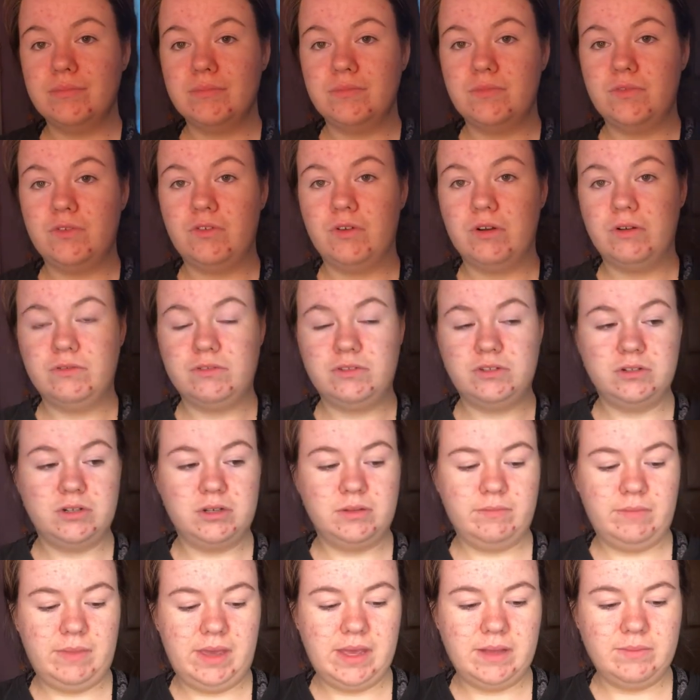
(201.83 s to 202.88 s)
gross looking
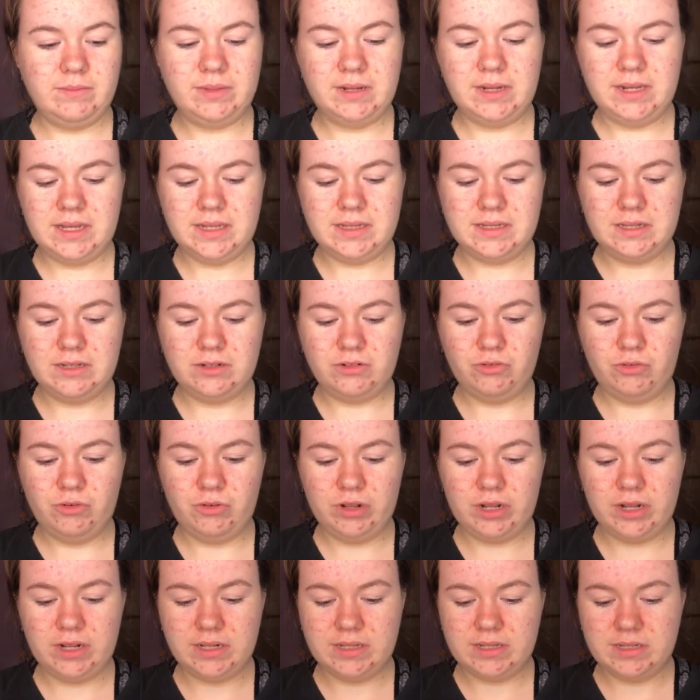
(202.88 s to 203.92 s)
mitt. Please ignore
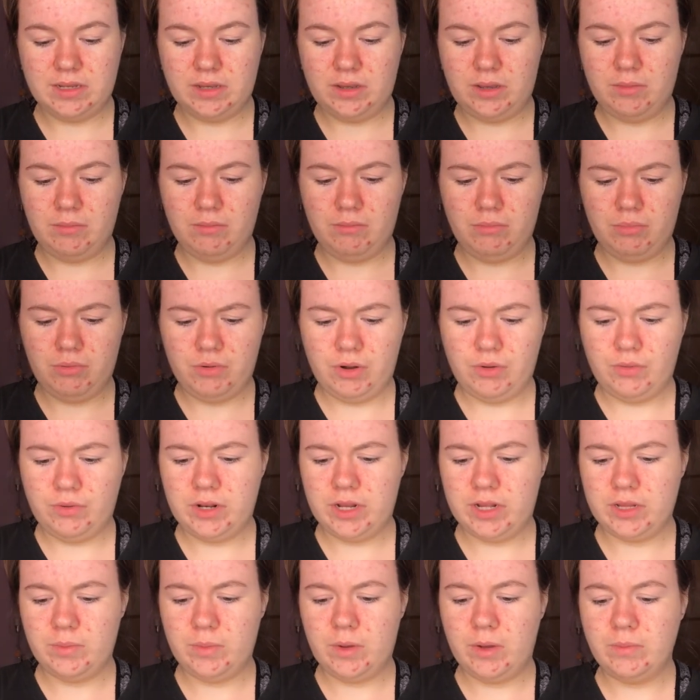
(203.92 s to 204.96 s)
that it's like broken at
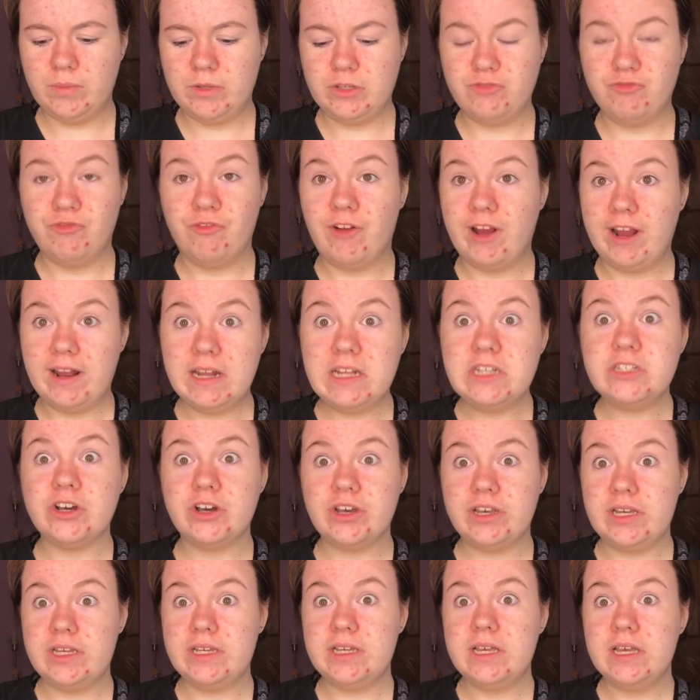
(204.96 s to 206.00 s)
the bottom. It's really
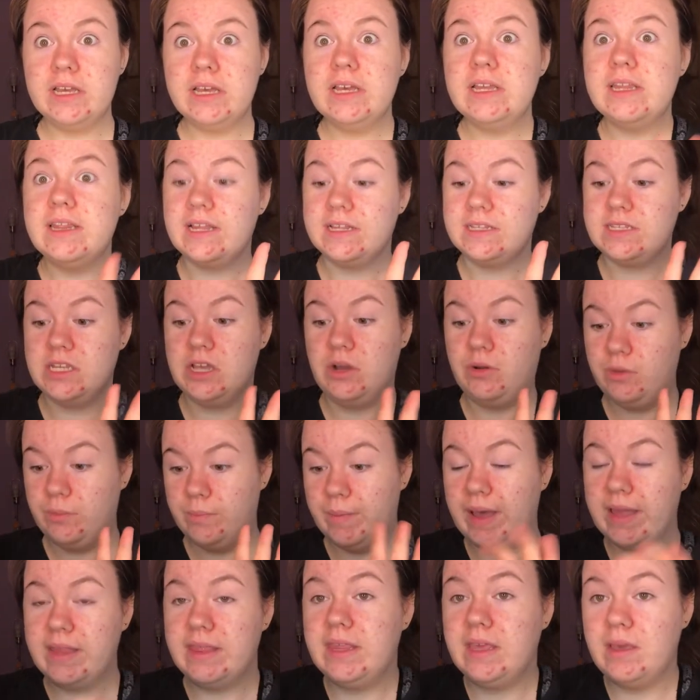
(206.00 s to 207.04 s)
tight. That's the only
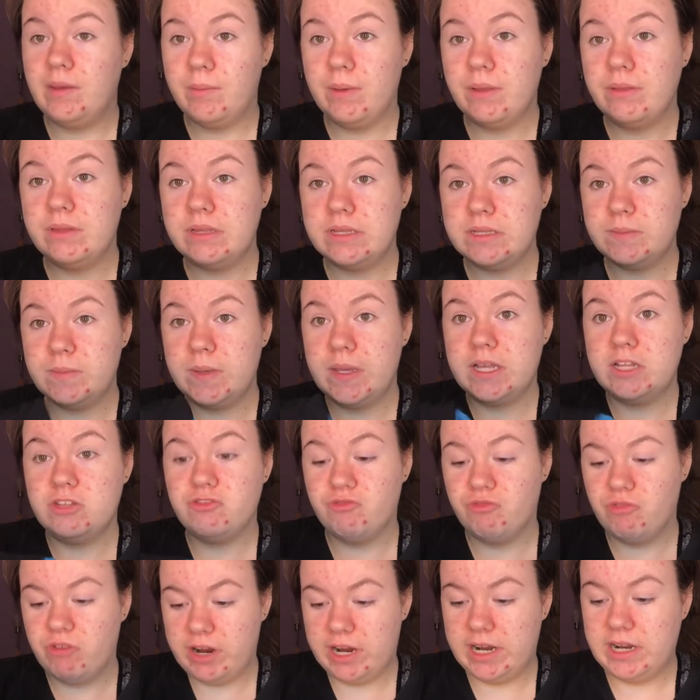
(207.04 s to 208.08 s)
bad thing about this mitt. It's
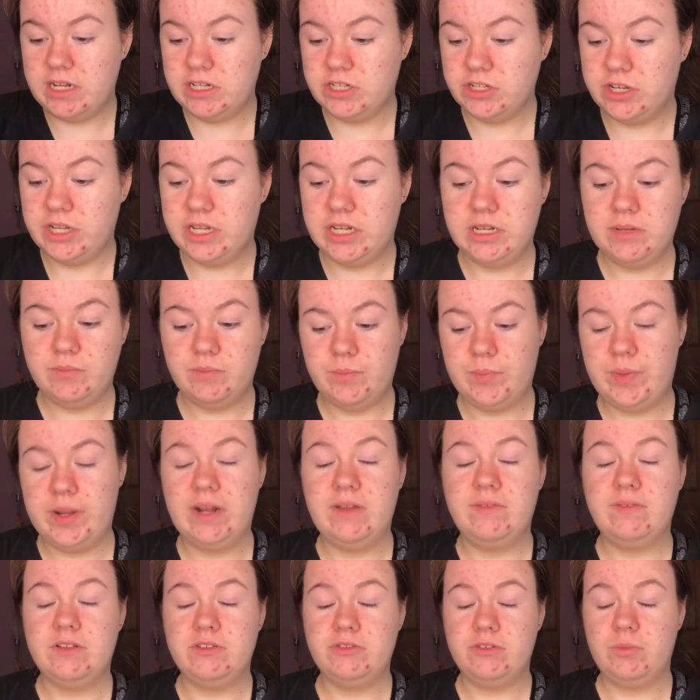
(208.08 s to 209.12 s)
really tight and barely
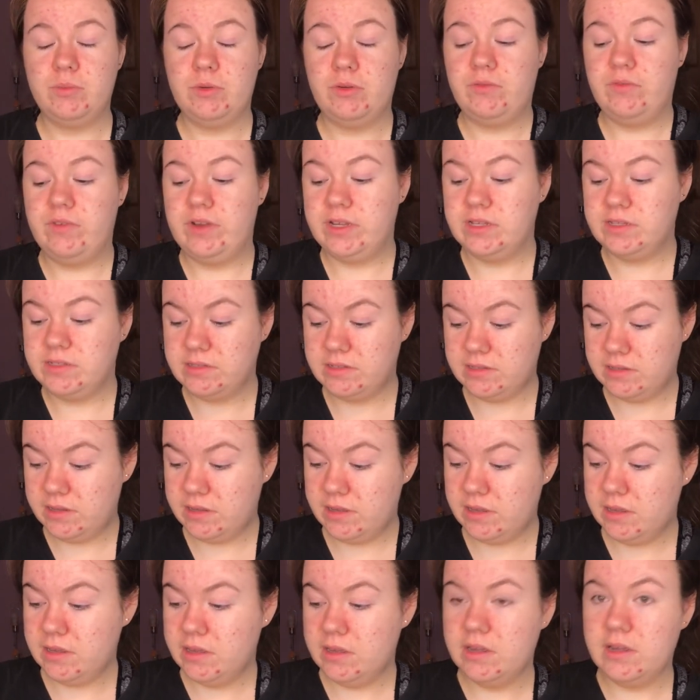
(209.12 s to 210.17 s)
fits around my wrist.
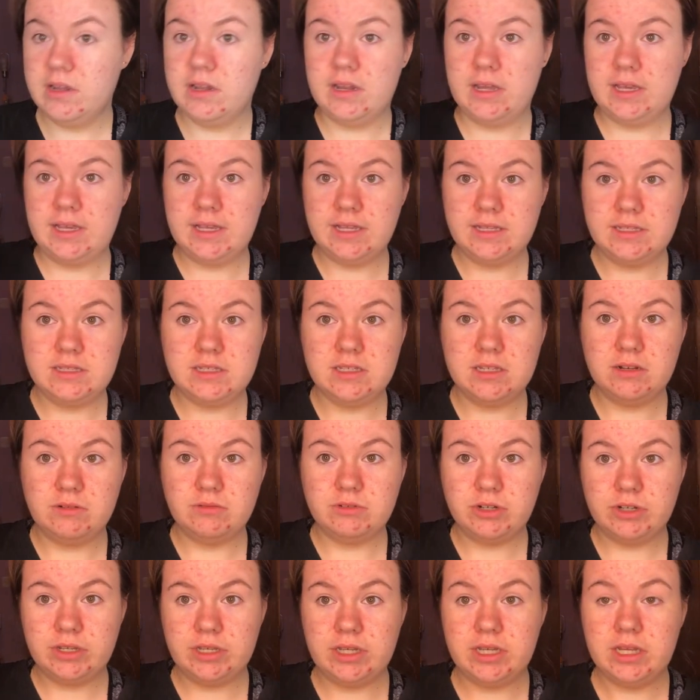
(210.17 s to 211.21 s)
Like, it's so
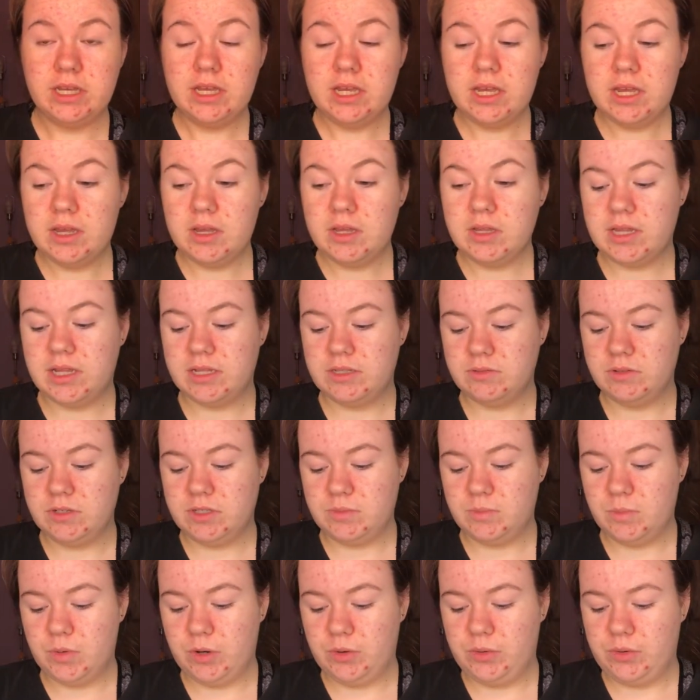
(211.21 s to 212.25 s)
tight. That's why it's
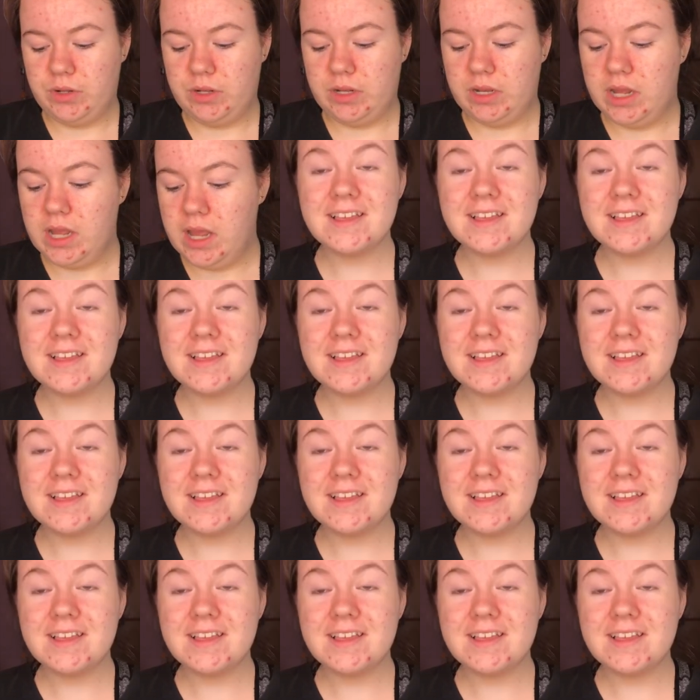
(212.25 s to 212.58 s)
broken.